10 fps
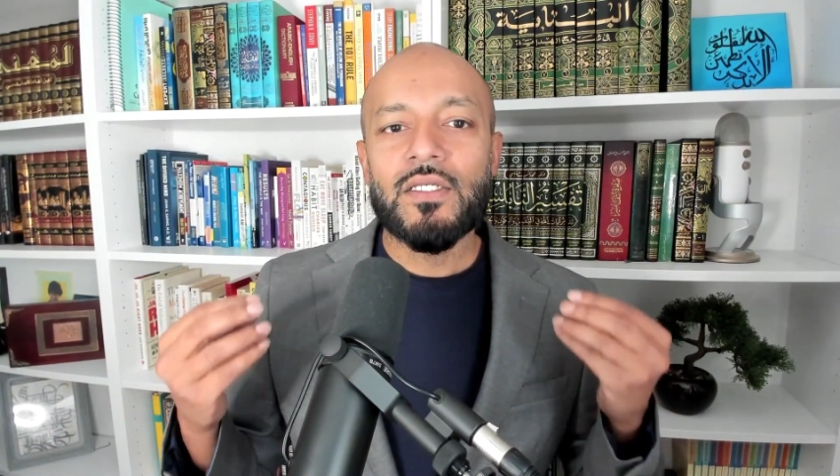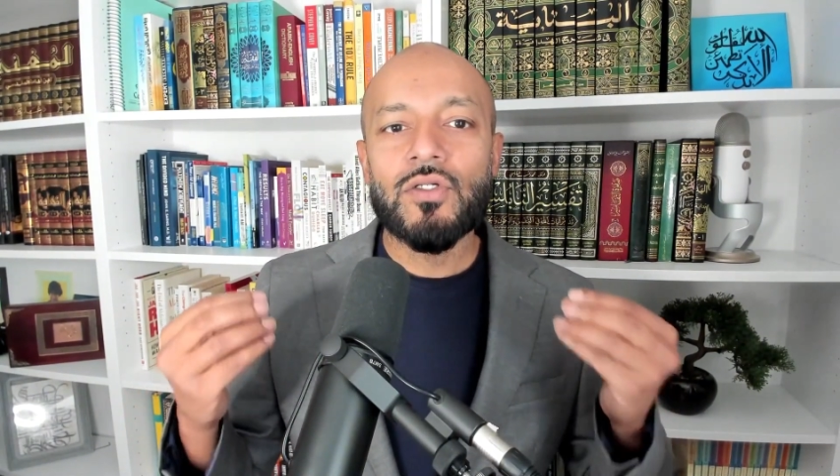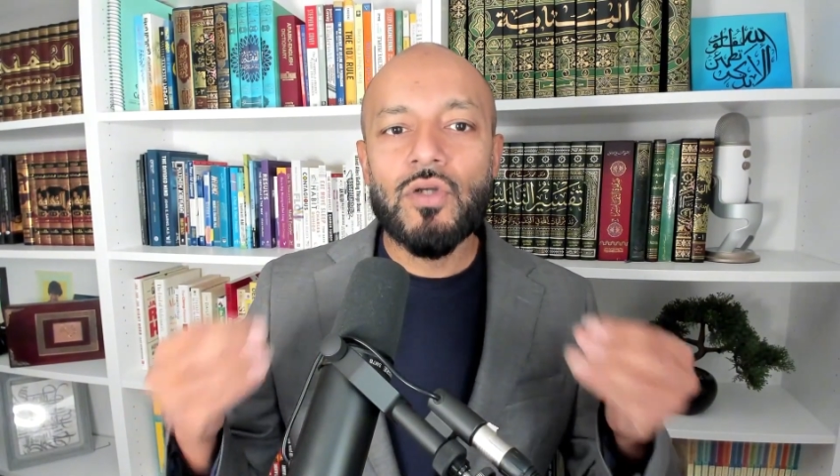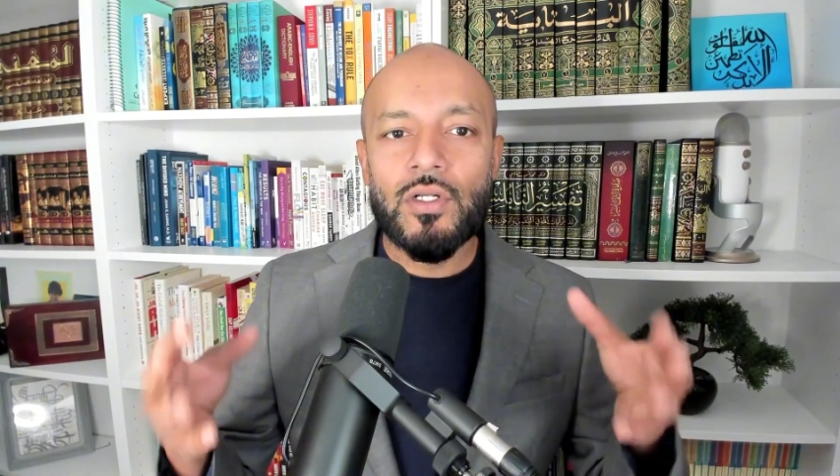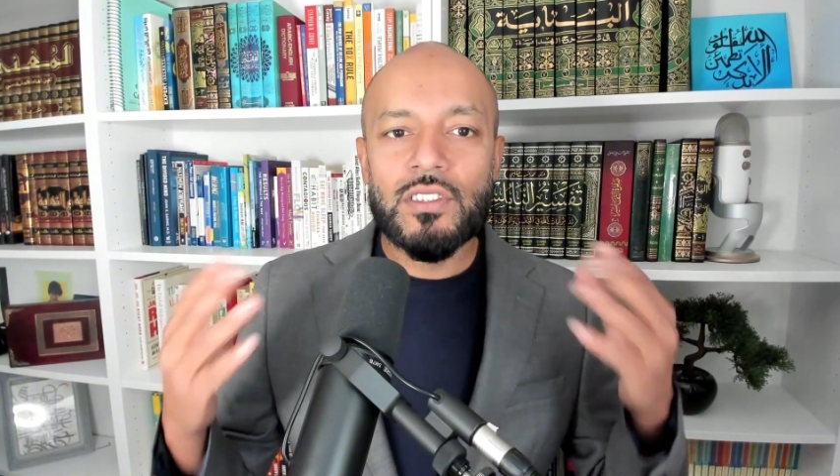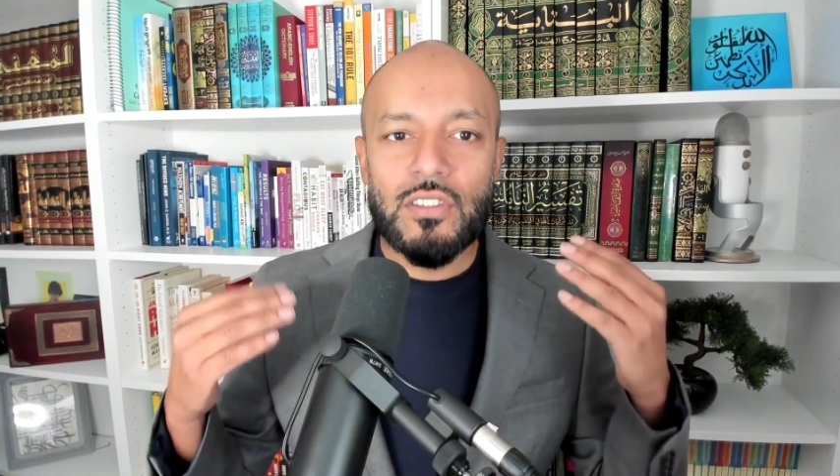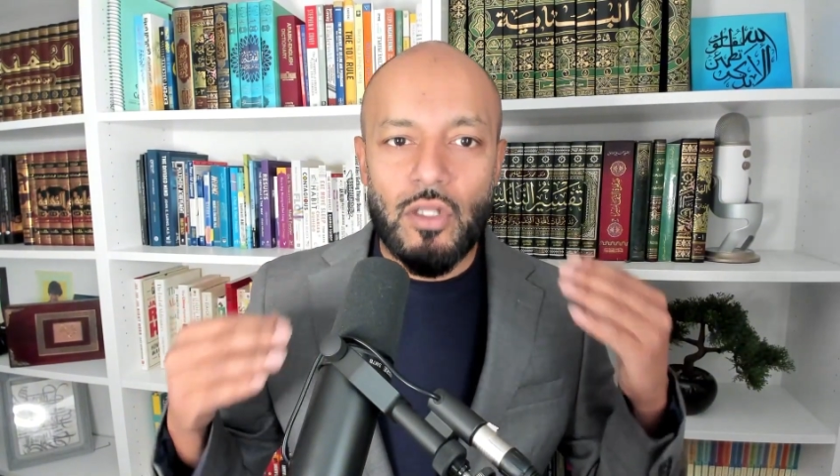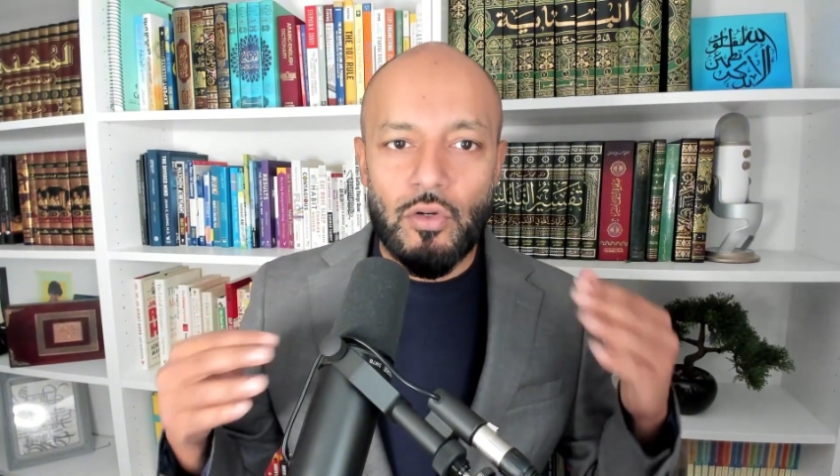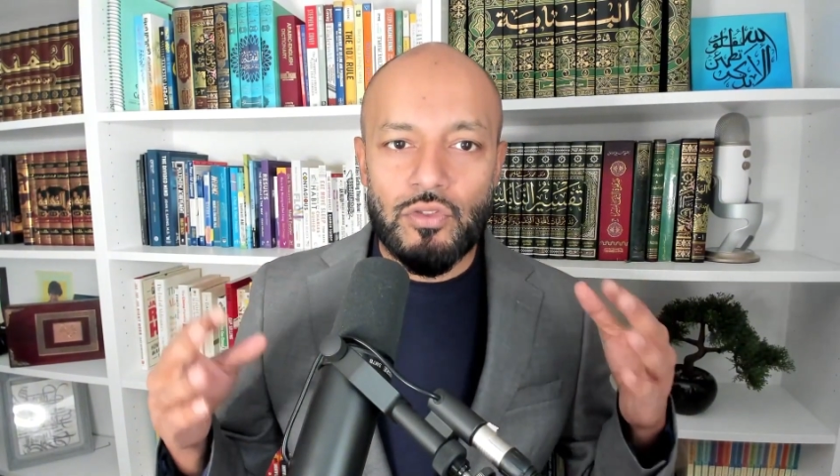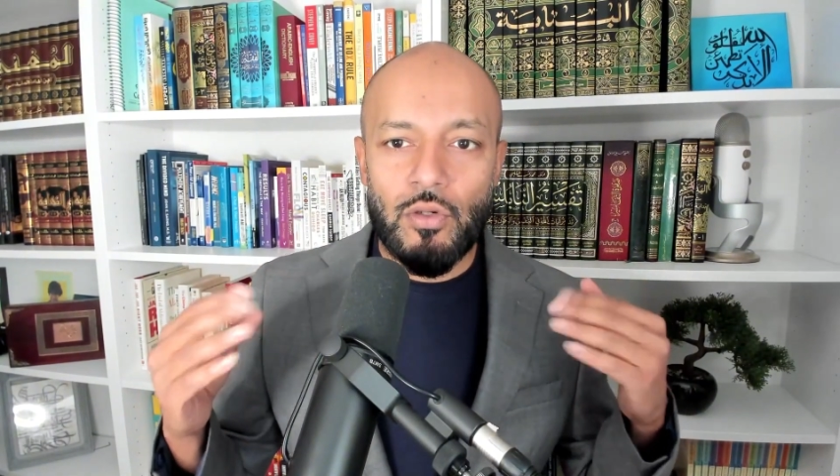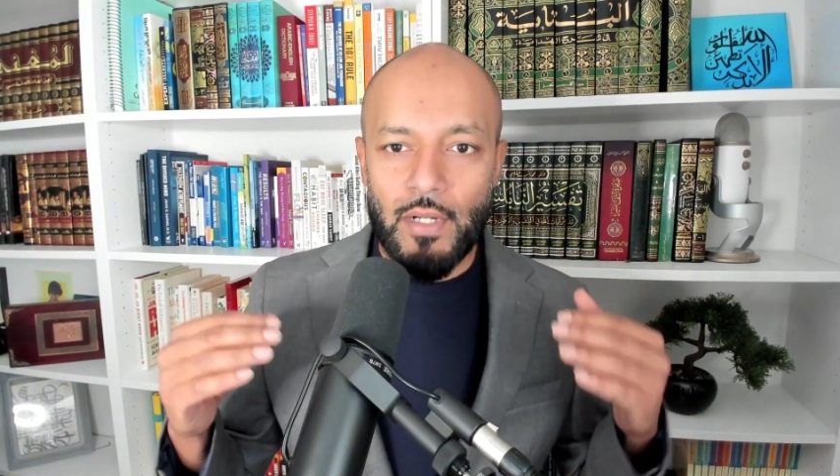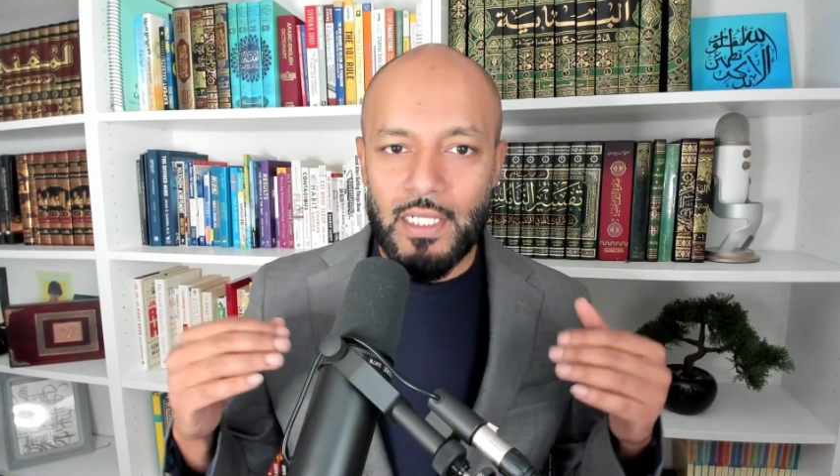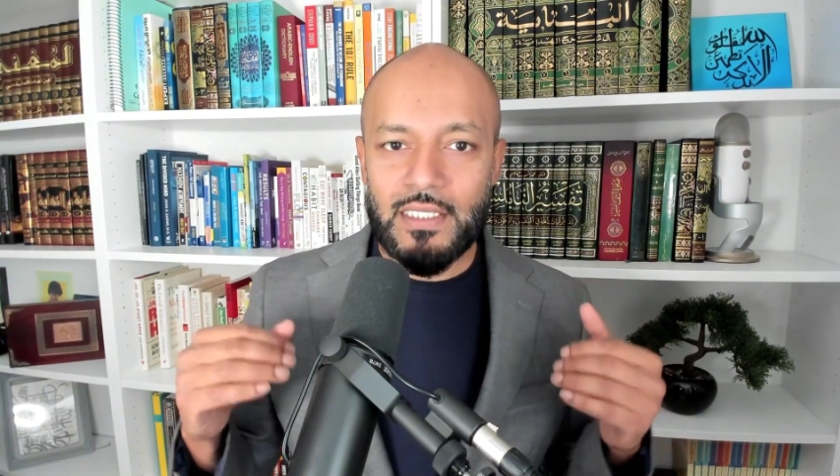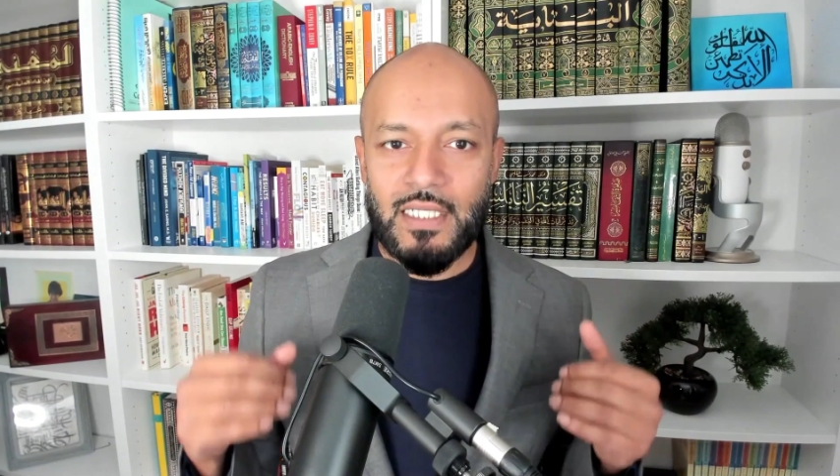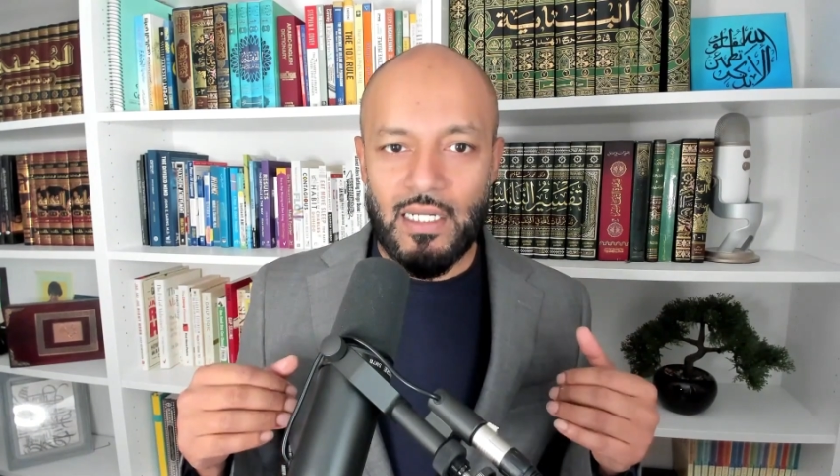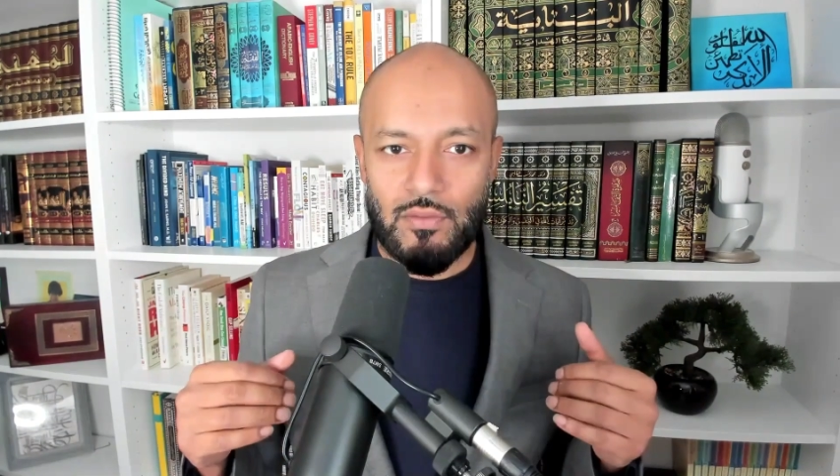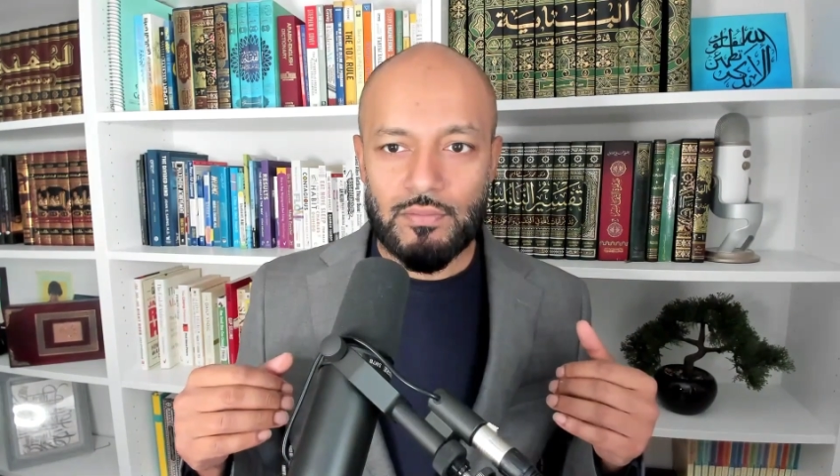You got to slow your mind down.